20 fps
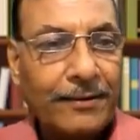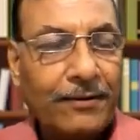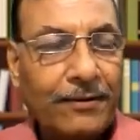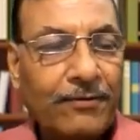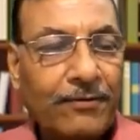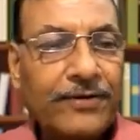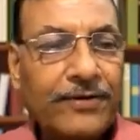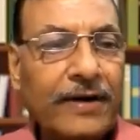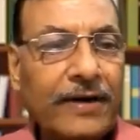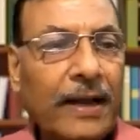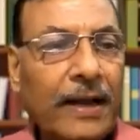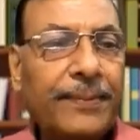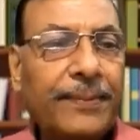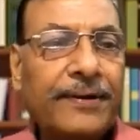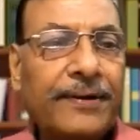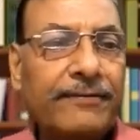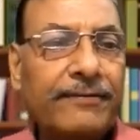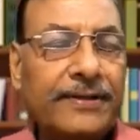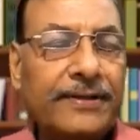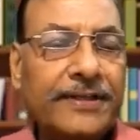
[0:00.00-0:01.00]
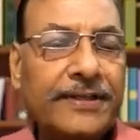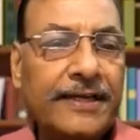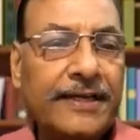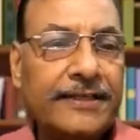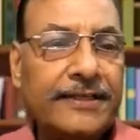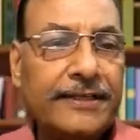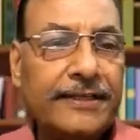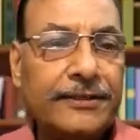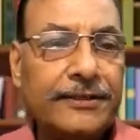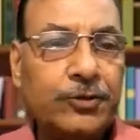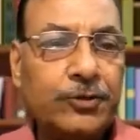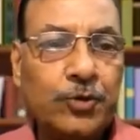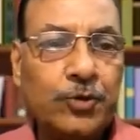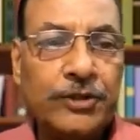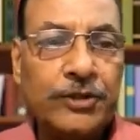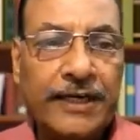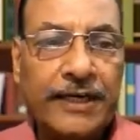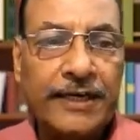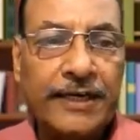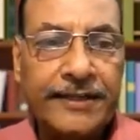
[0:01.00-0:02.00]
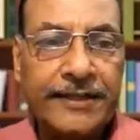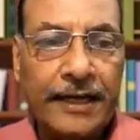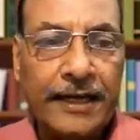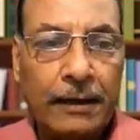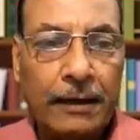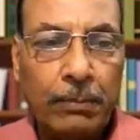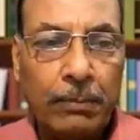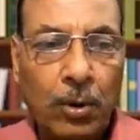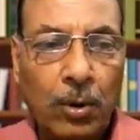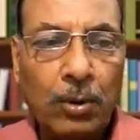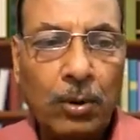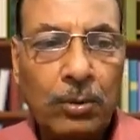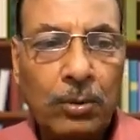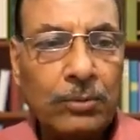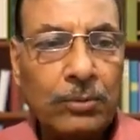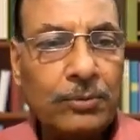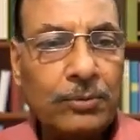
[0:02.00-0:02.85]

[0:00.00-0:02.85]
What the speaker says: What will happen when there is an injury at the elbow?